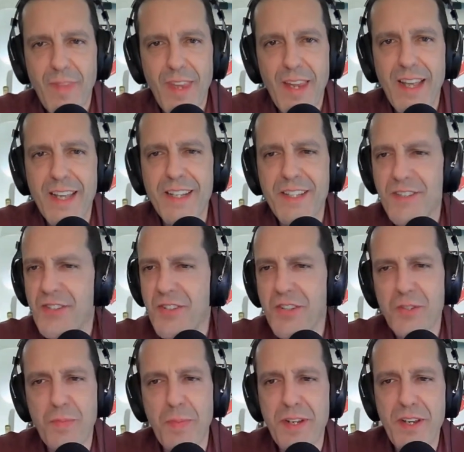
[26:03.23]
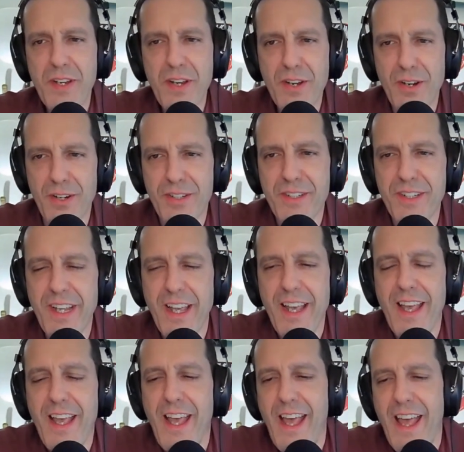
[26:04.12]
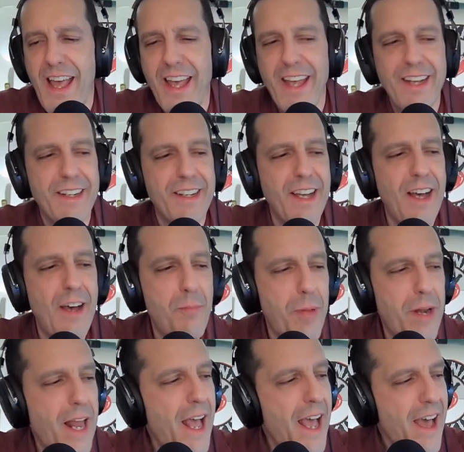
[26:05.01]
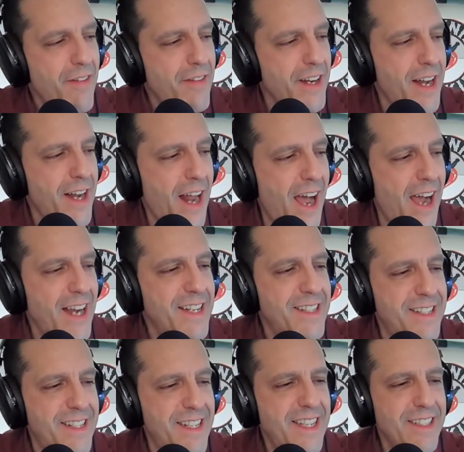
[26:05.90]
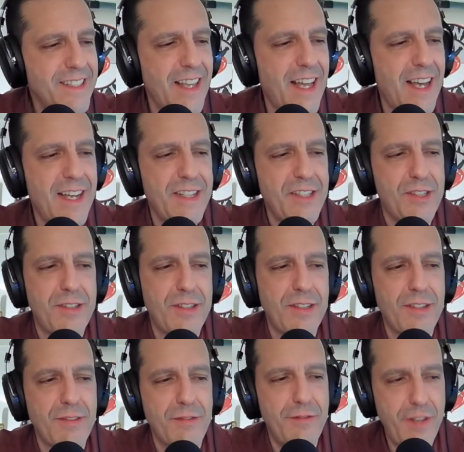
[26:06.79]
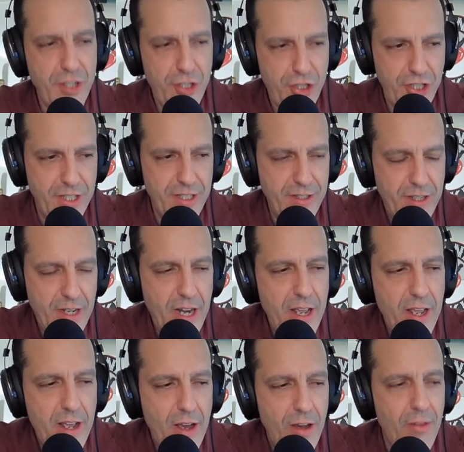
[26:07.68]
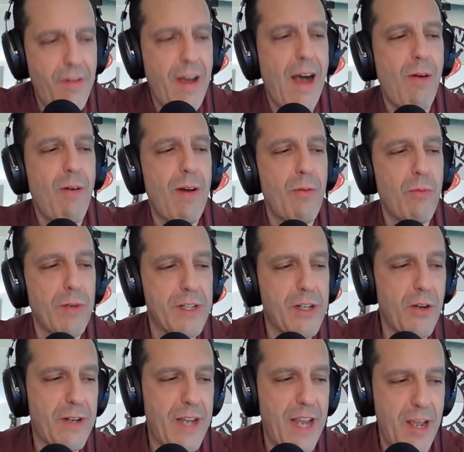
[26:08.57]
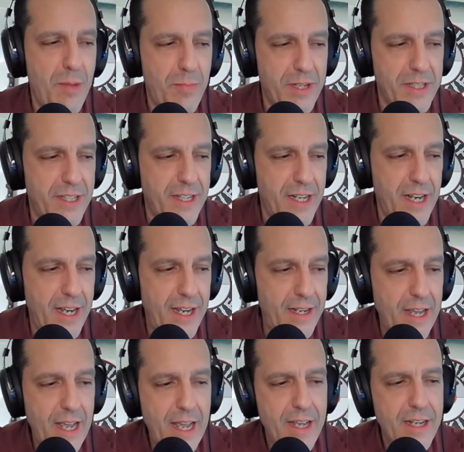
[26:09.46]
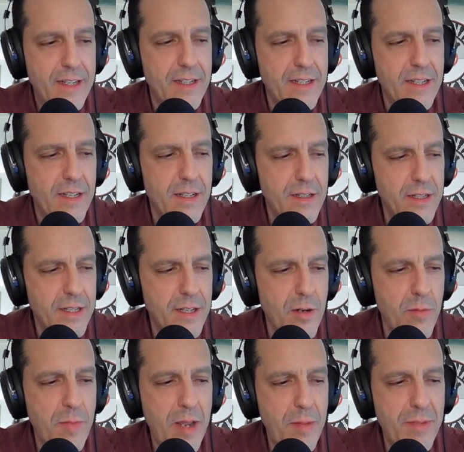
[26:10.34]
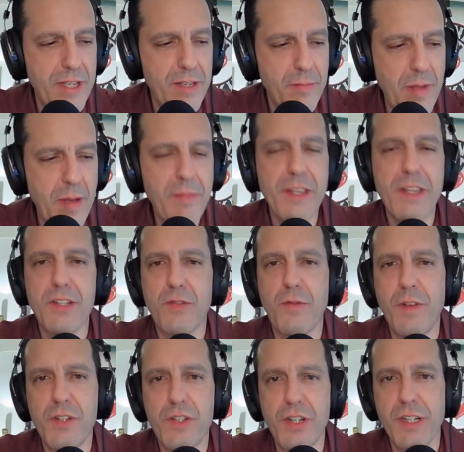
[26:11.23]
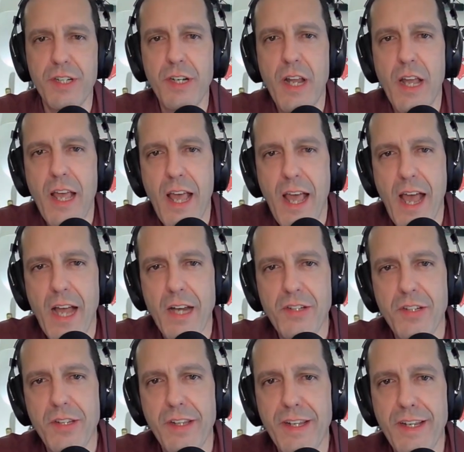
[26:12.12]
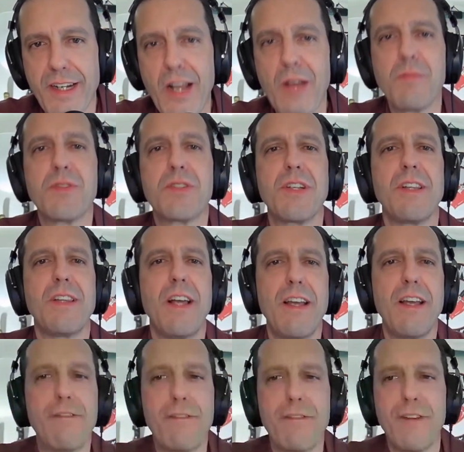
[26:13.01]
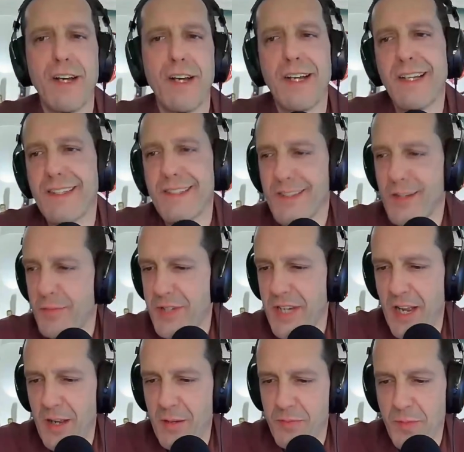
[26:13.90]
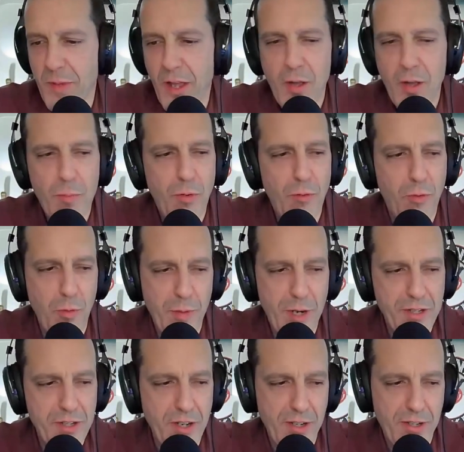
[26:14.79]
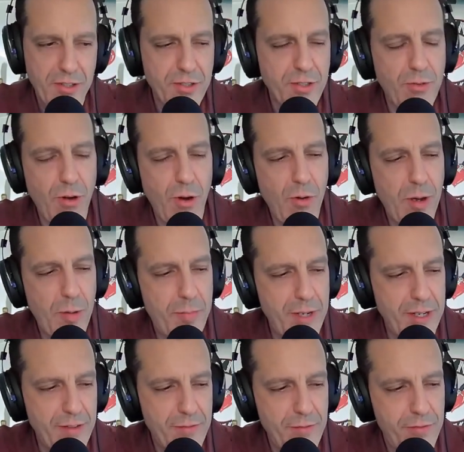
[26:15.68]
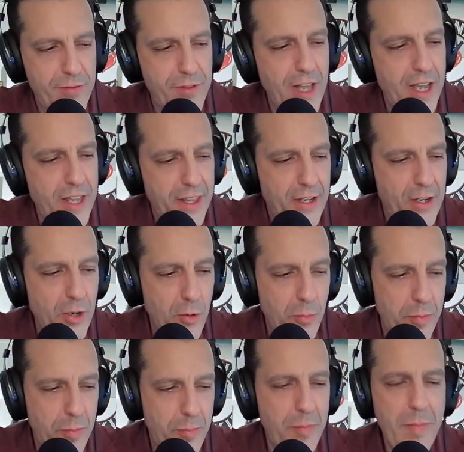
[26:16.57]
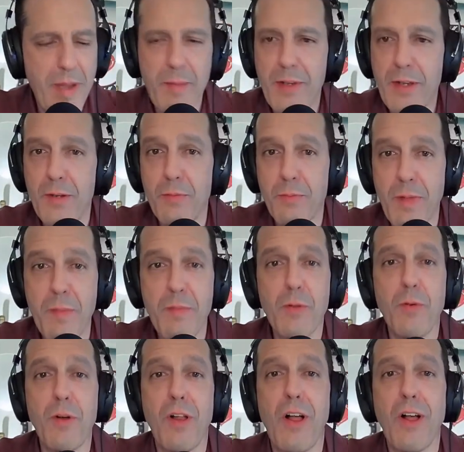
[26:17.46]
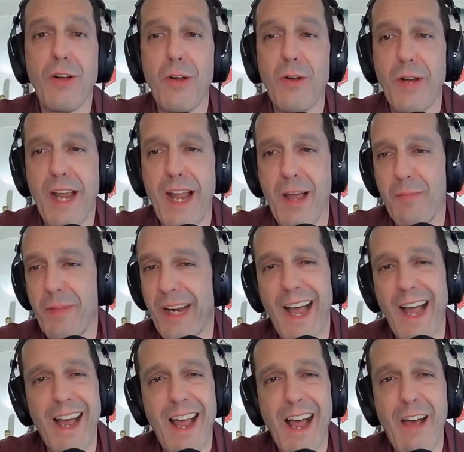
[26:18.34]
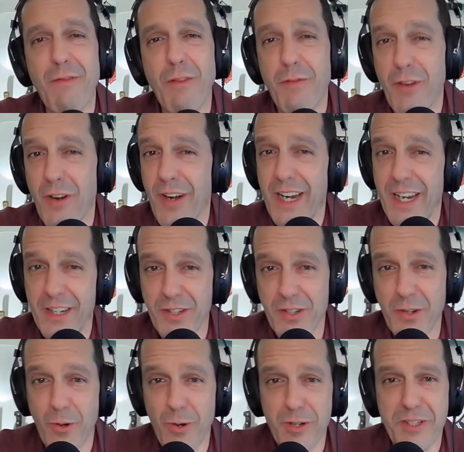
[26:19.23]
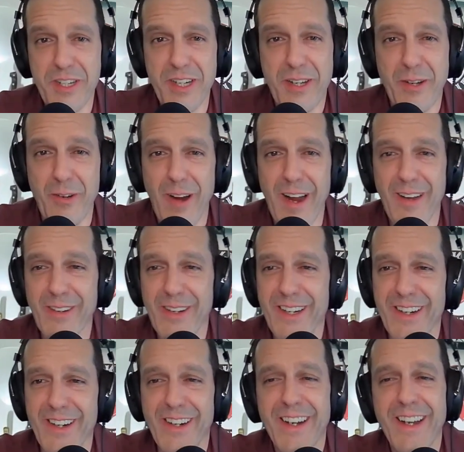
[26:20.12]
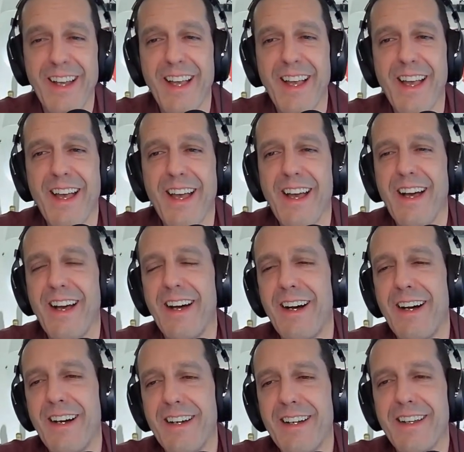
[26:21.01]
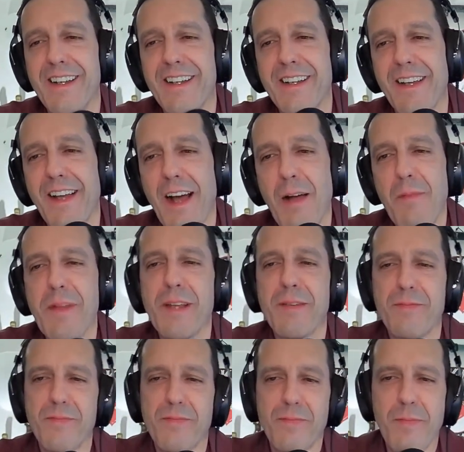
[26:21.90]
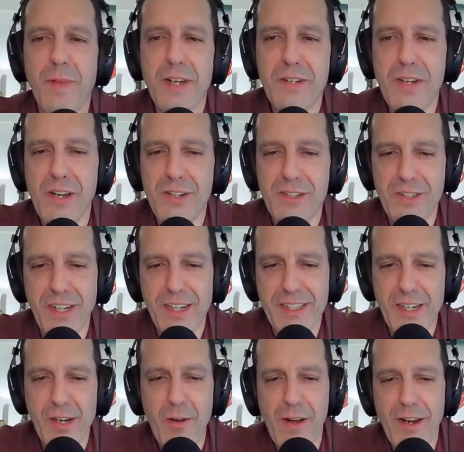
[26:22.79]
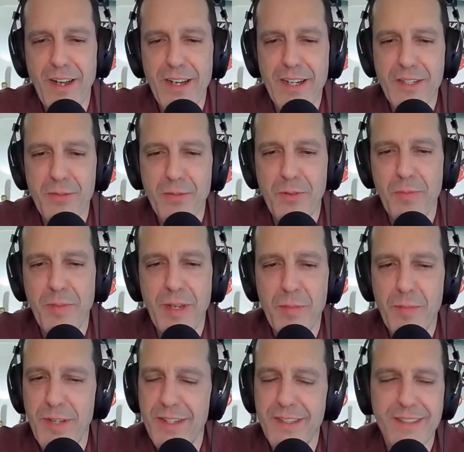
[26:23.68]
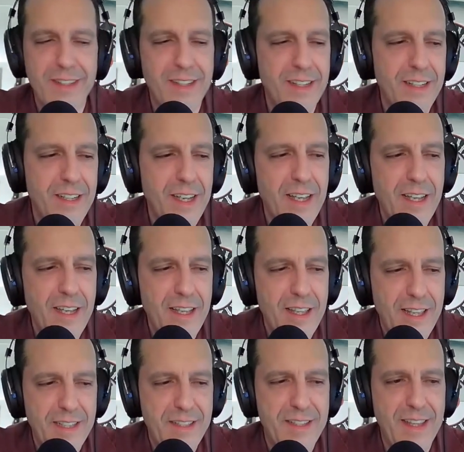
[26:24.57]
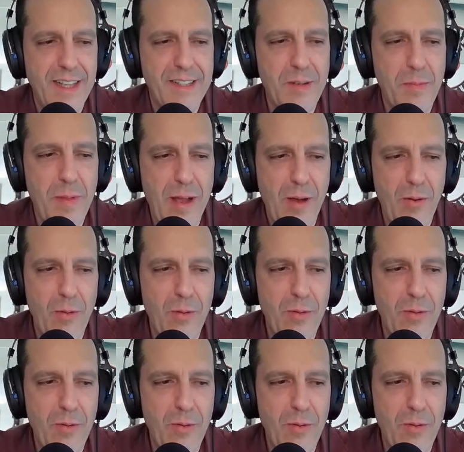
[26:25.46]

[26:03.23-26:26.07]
It's just been years. And but I have an idealized vision of how I would go camping today. And, you know, maybe this vision actually comes to life sometime before my daughters grow up and fly the coop. Maybe we'll all go camping. I have a very indoorsy crowd here. I mean, my daughters like to go on hikes with me, but that's about